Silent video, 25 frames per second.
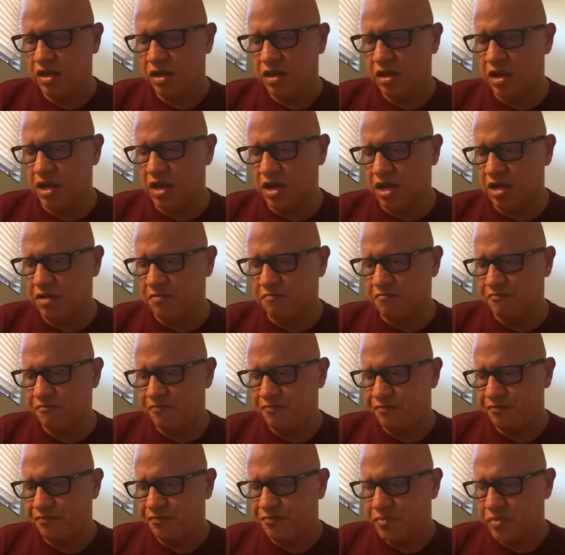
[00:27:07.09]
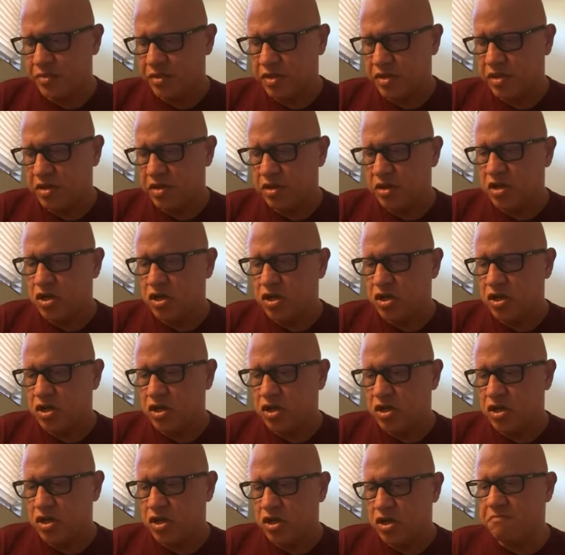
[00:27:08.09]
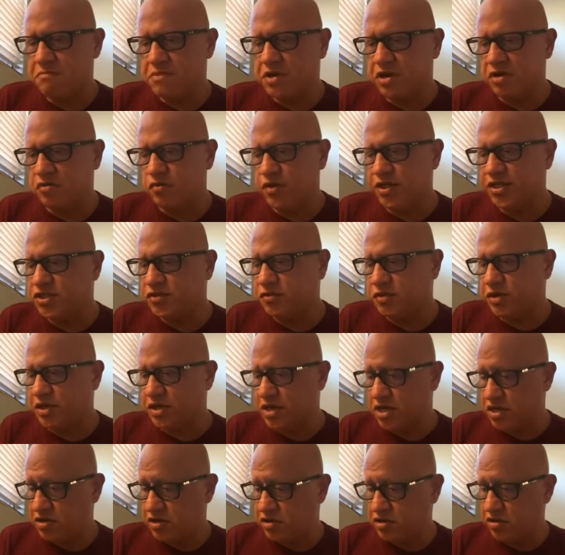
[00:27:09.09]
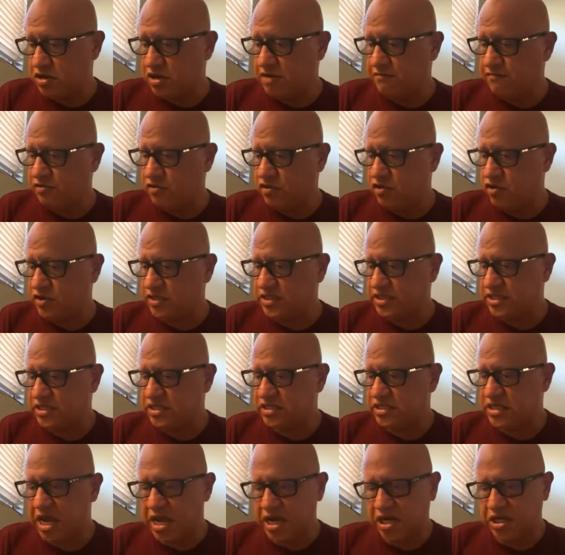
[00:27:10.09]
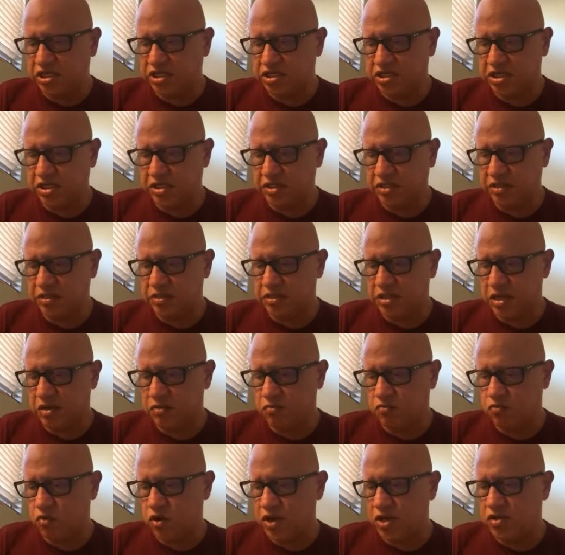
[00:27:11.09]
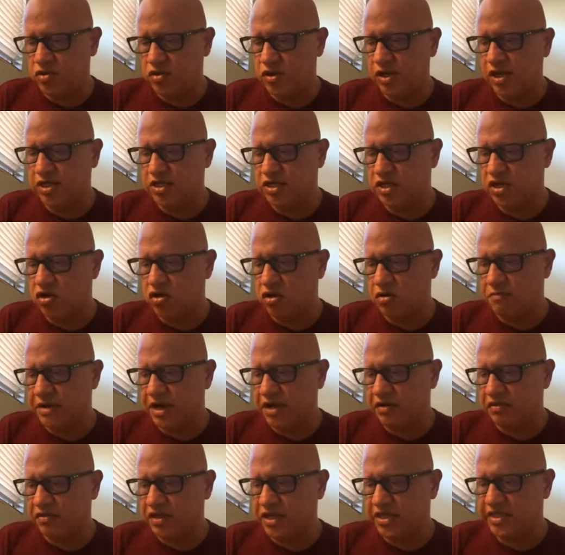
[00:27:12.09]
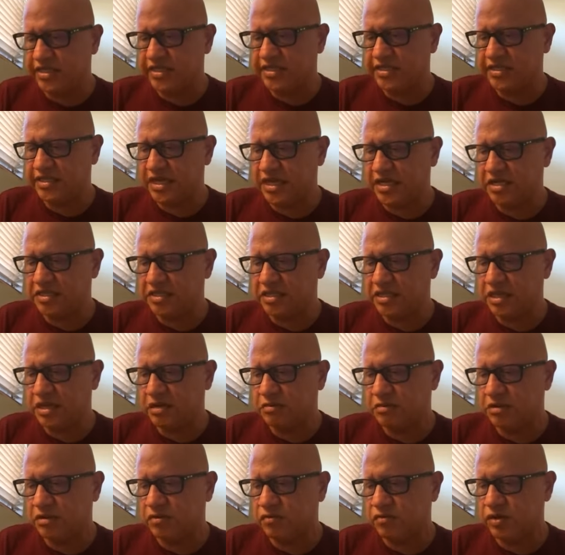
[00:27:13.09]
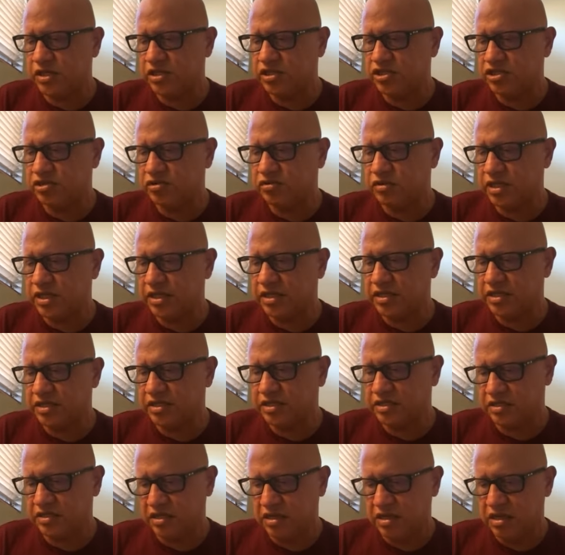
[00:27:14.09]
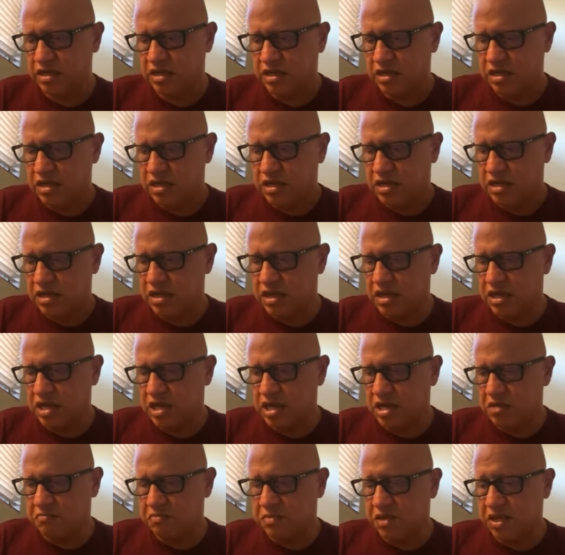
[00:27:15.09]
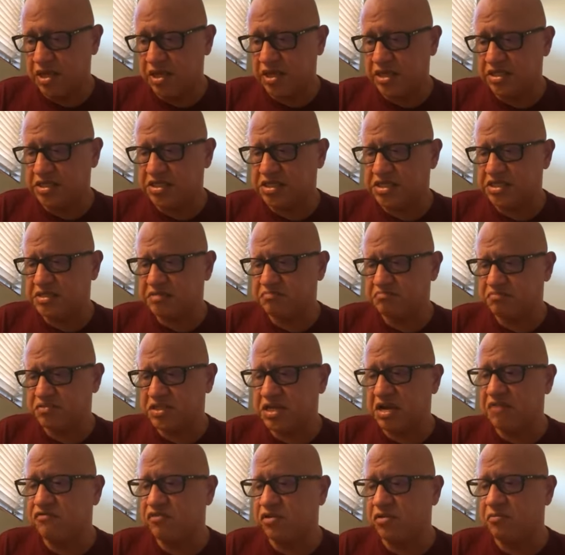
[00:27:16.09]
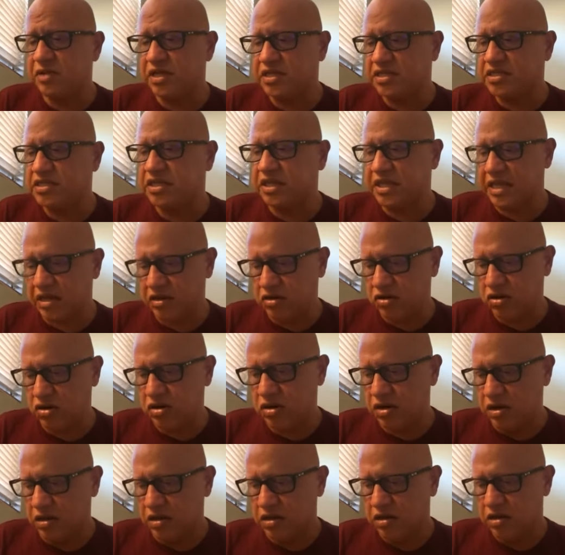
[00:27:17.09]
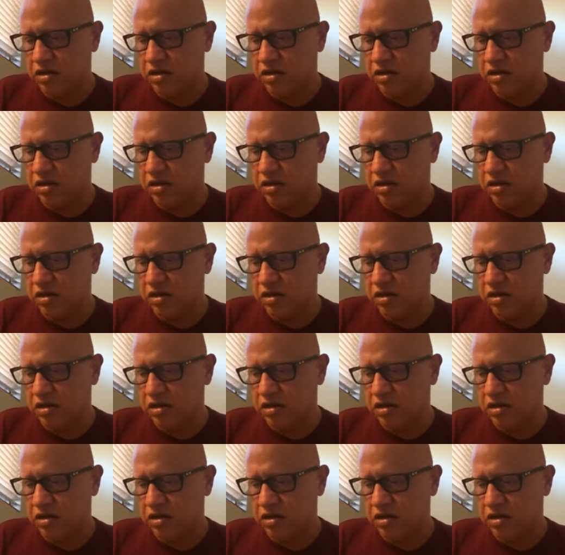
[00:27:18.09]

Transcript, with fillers: Um, I'm going to read you another of her sections. And what you need to know about this section that I'm going to read you is um, it's several months later.